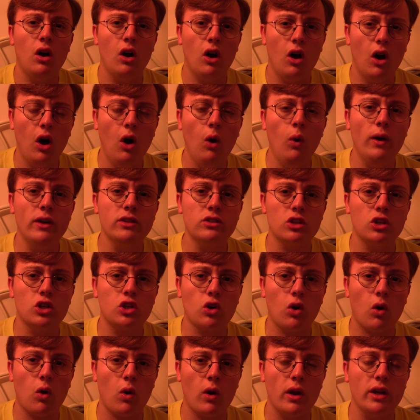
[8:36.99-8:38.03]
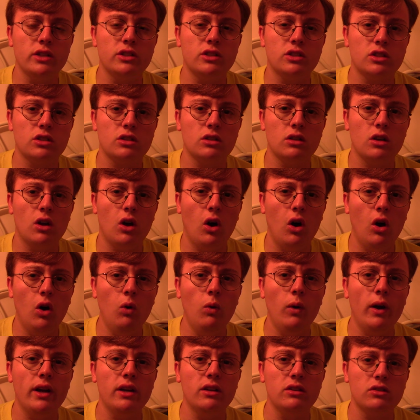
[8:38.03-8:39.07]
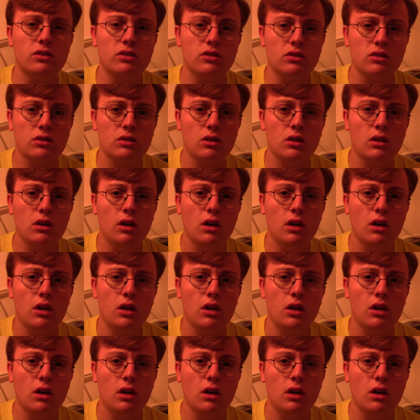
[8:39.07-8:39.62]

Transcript: always encourage, always,